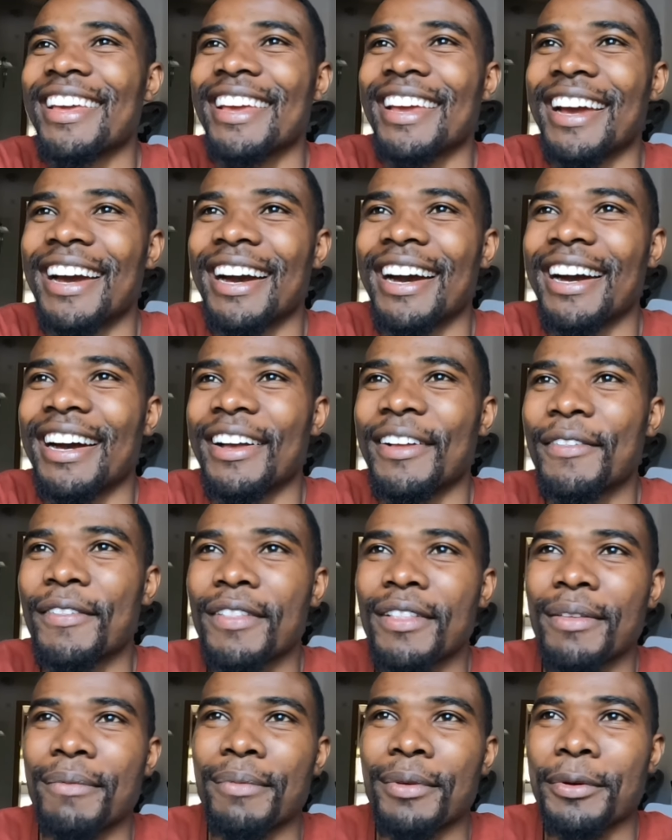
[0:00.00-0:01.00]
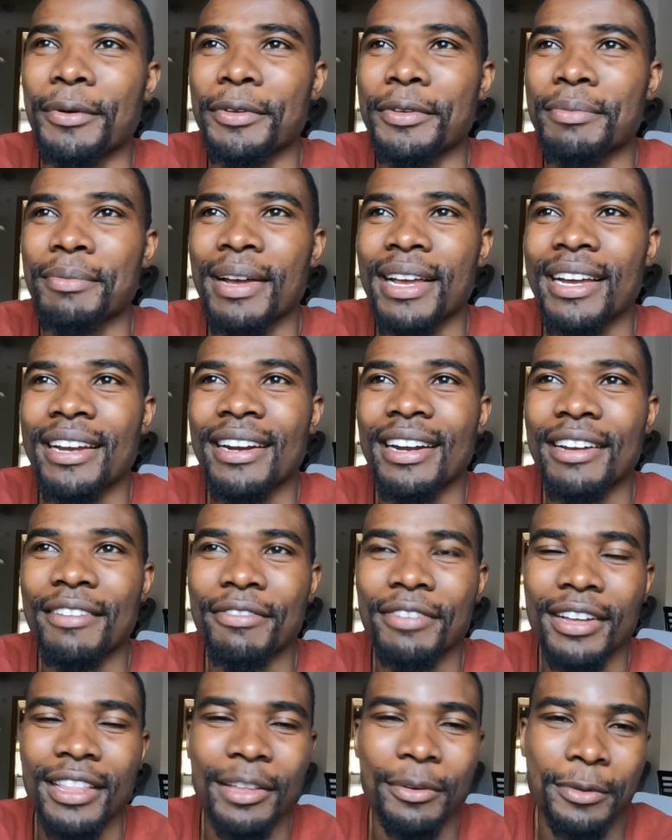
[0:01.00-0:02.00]
Yeah, because my
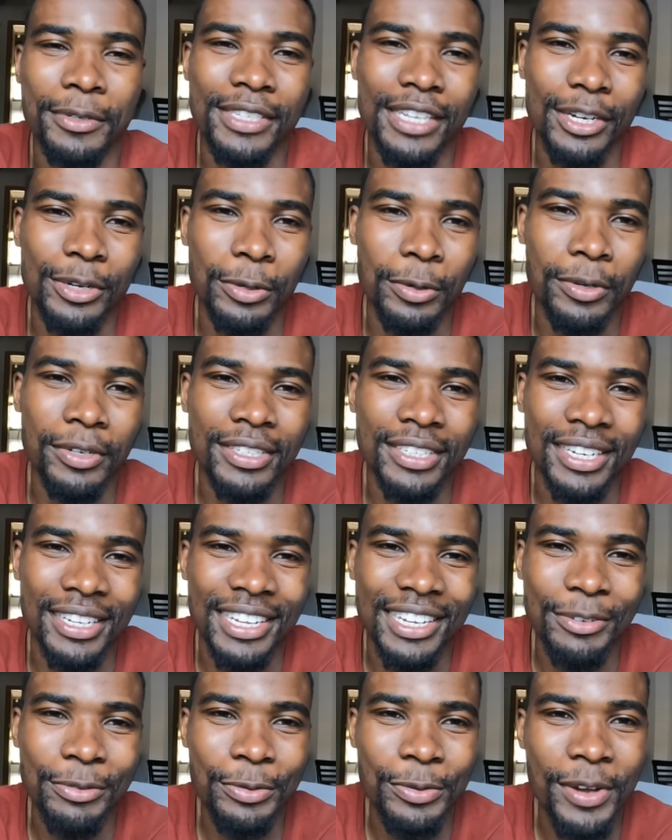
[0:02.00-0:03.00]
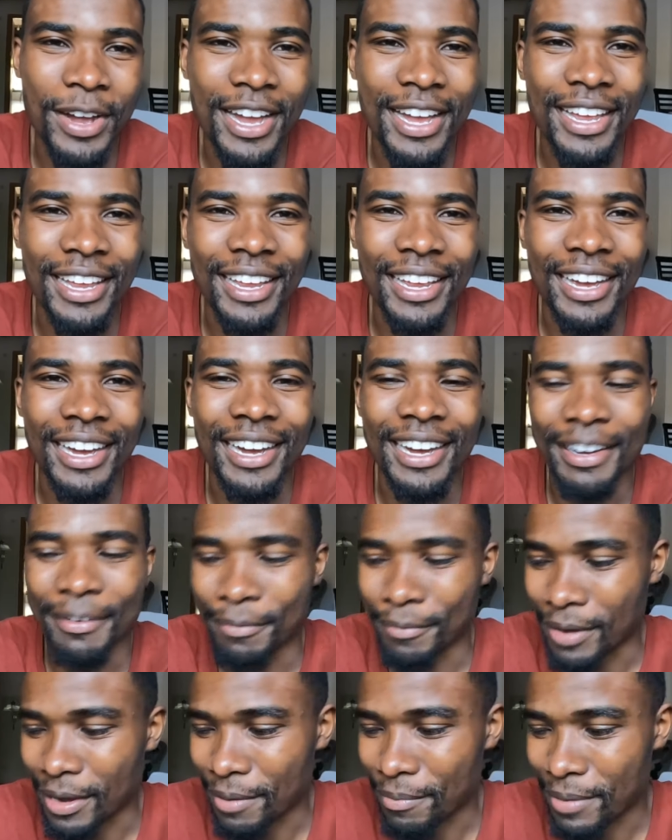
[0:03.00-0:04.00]
grandfather was a doctor. That's why
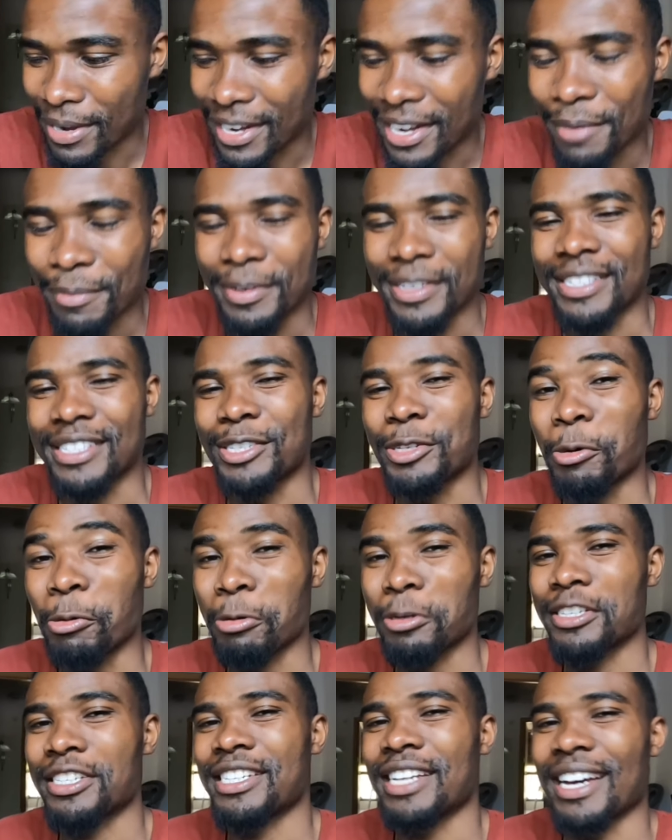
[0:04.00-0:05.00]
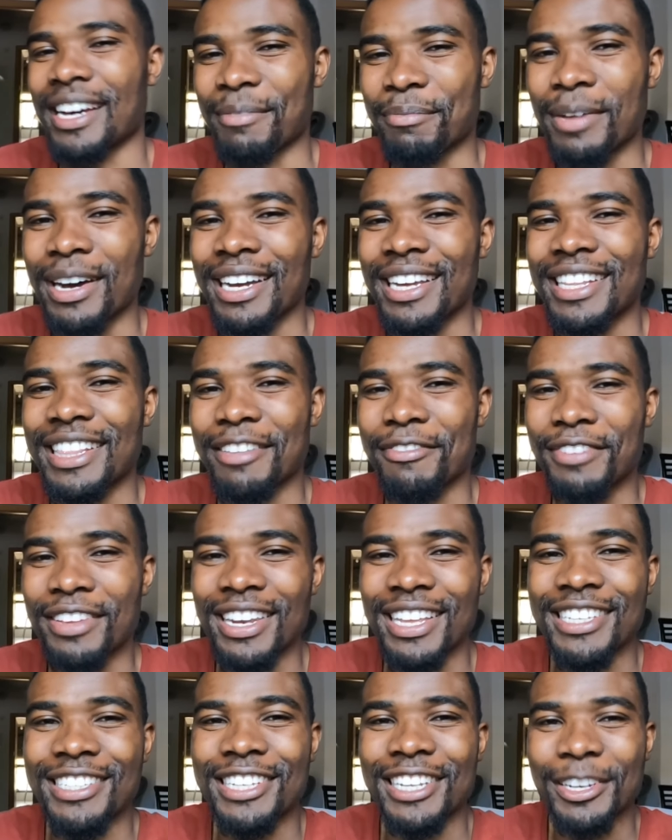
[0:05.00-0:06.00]
my name is Doctor. Back in the
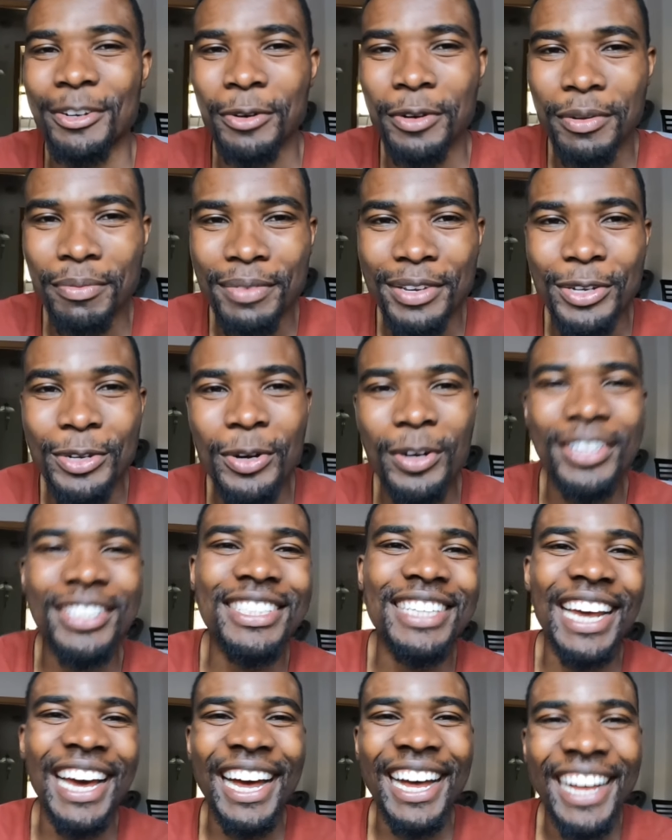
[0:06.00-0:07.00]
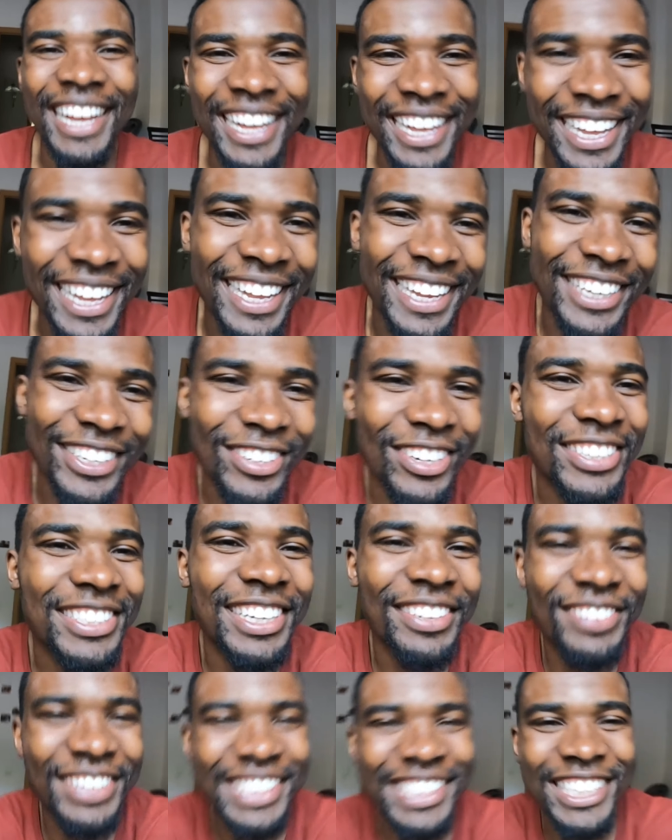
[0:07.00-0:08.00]
village, they called me Doctor,
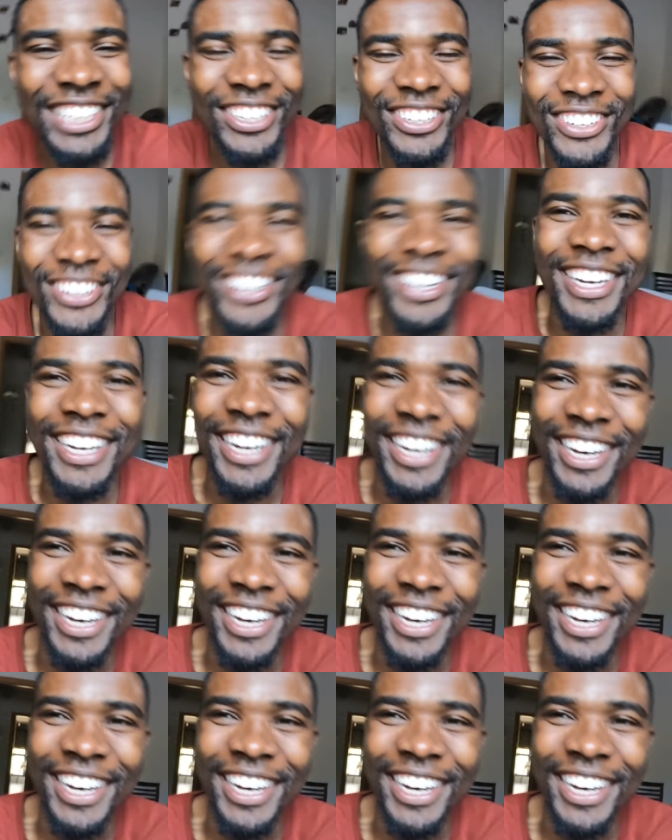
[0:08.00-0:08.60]
Dr. Matiko.